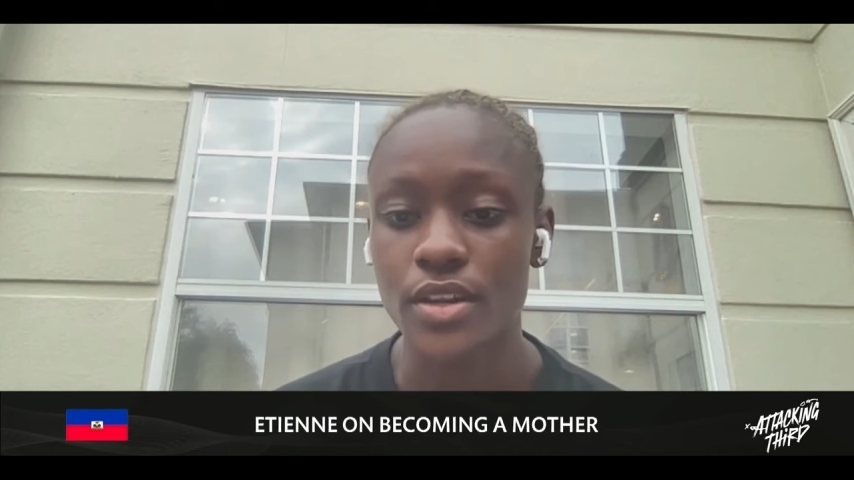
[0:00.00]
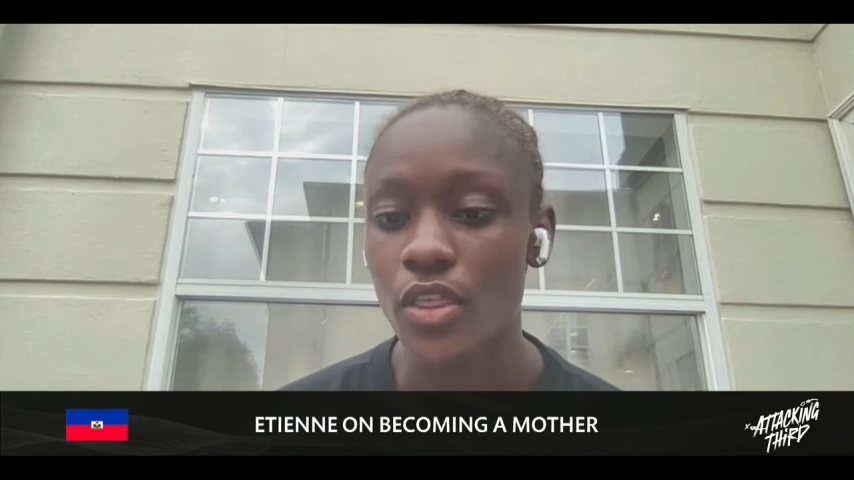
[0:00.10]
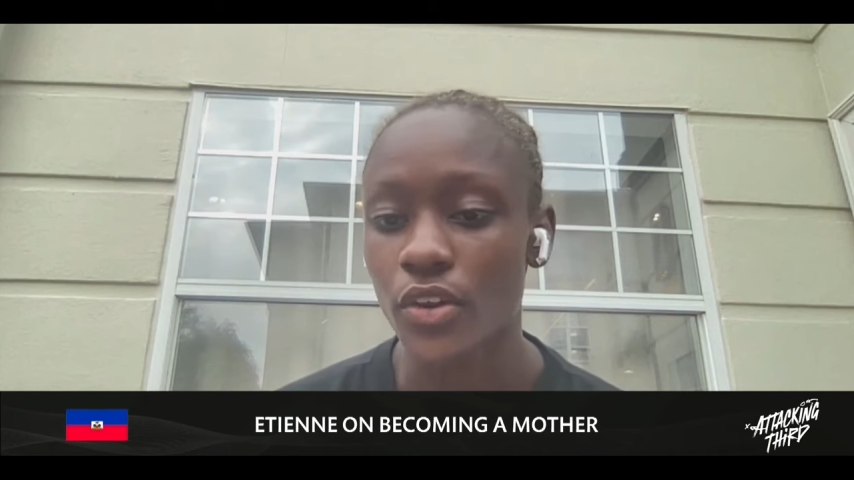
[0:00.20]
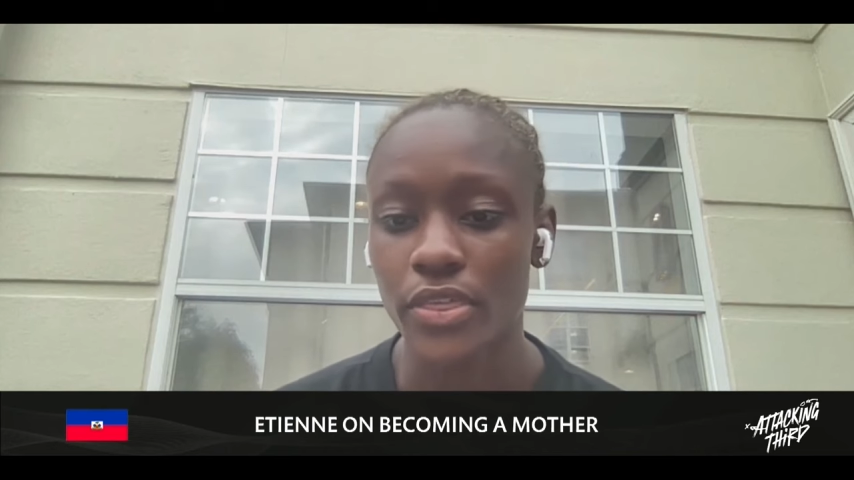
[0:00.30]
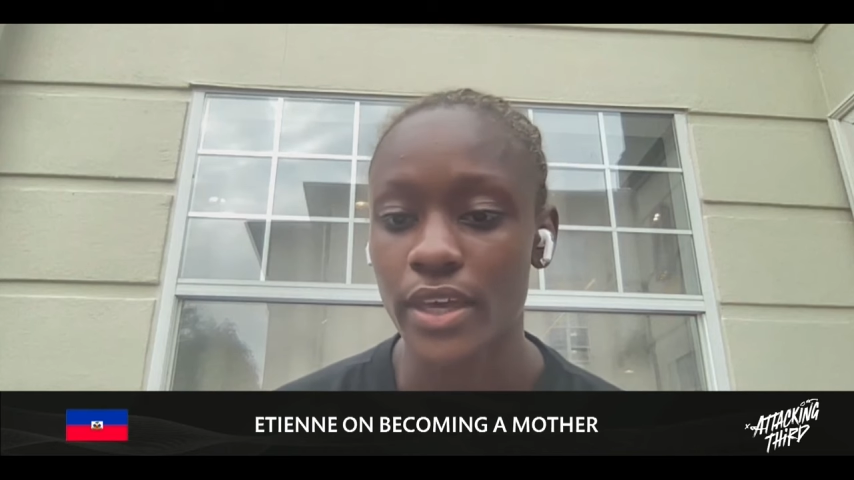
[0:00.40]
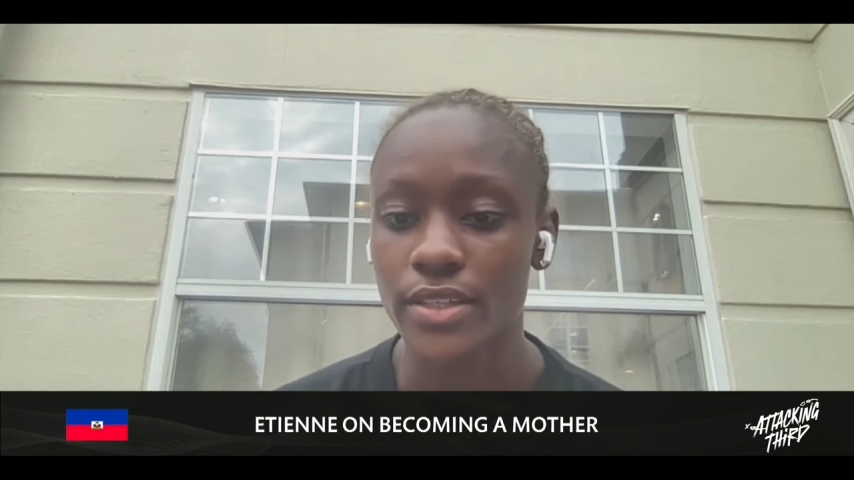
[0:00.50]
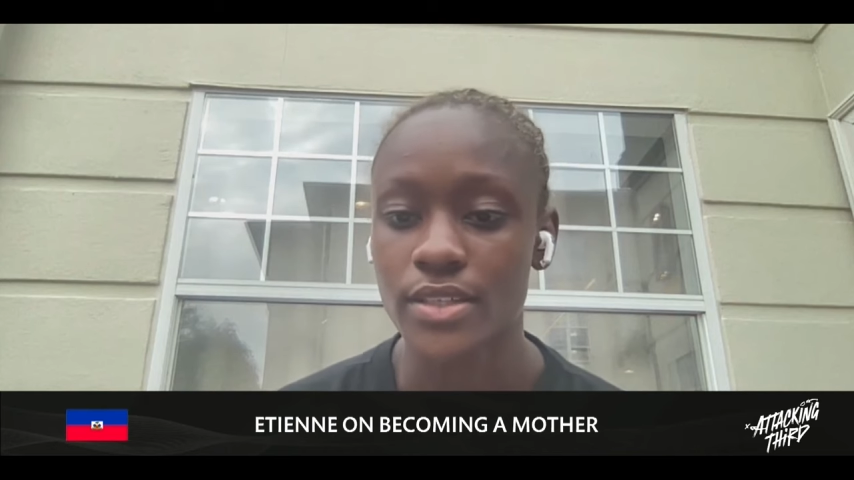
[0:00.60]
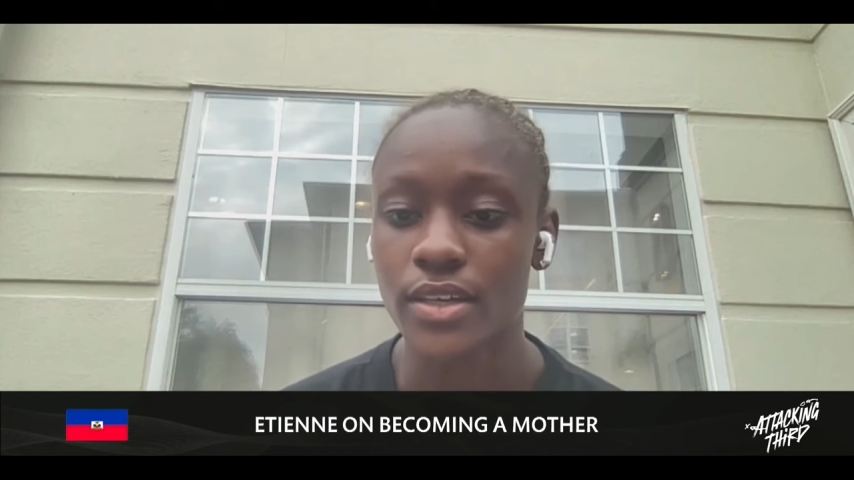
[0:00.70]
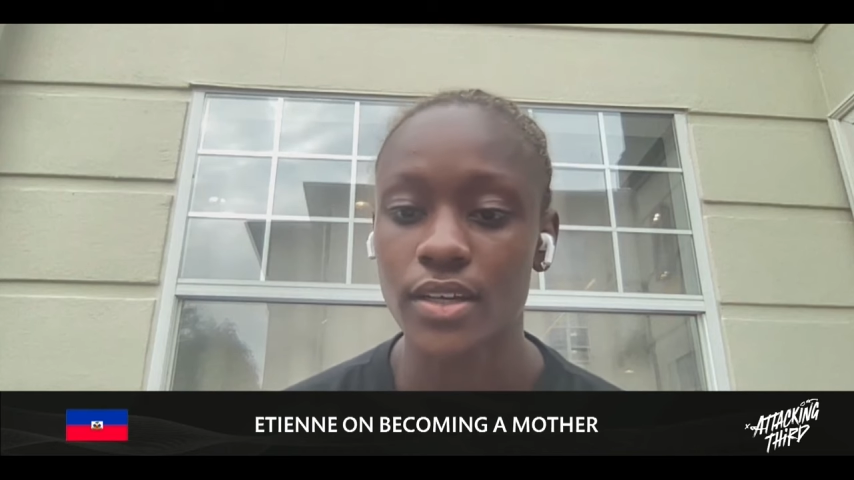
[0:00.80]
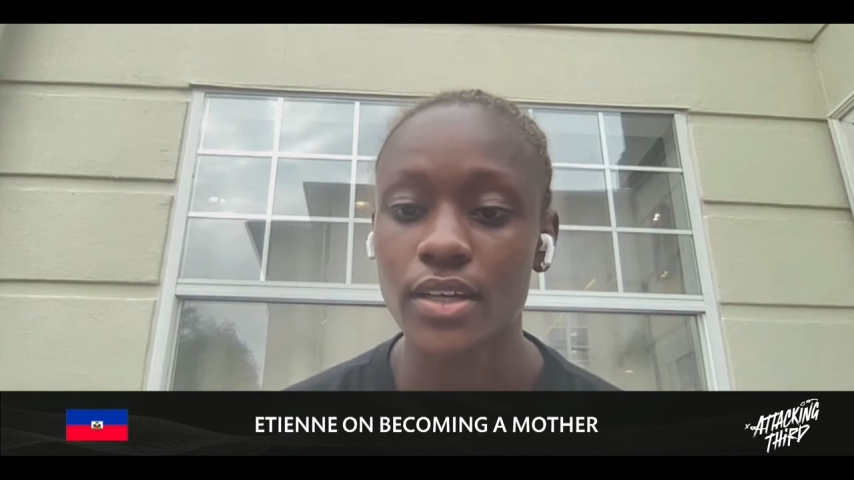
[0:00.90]
just another
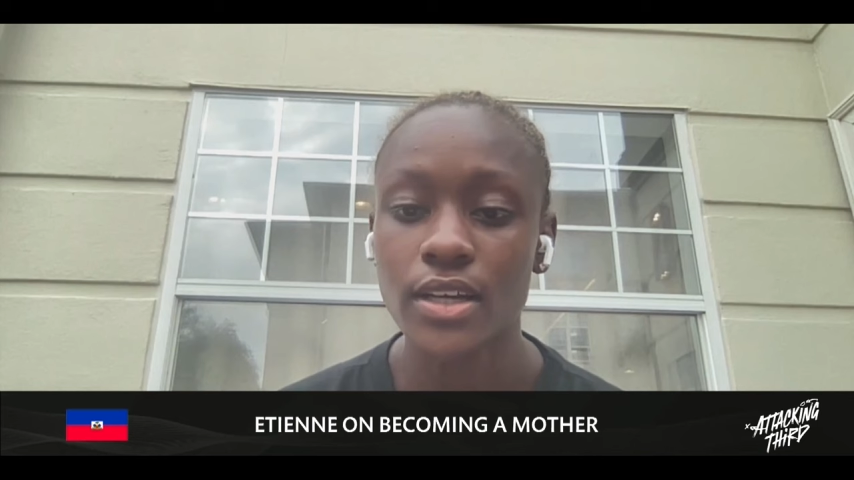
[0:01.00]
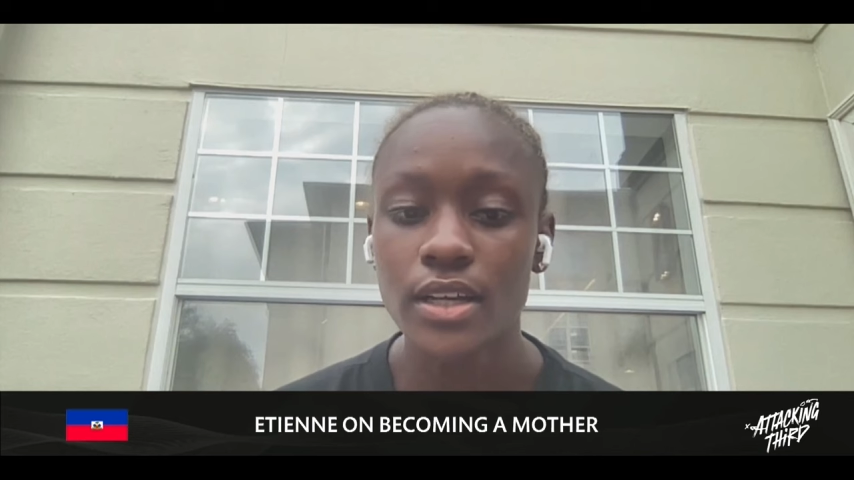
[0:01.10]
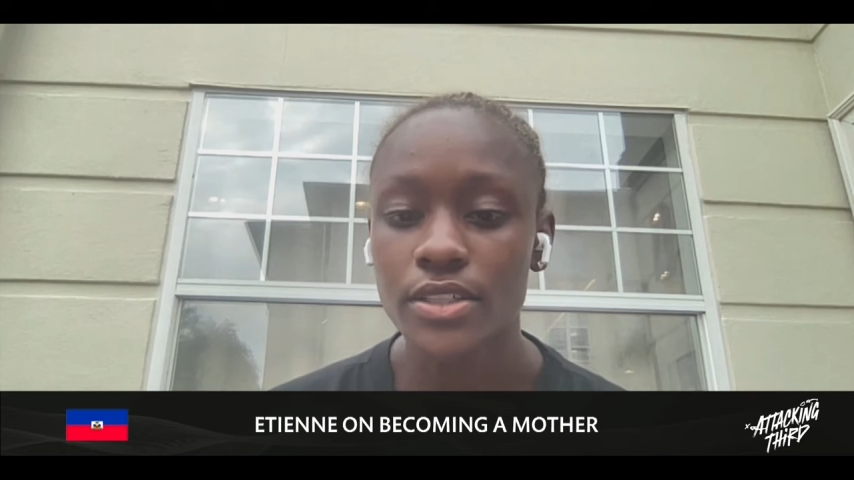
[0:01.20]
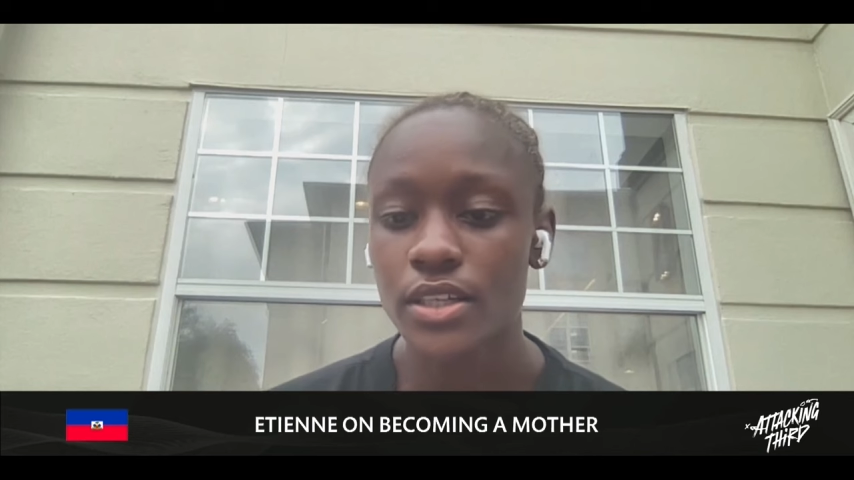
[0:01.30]
thing to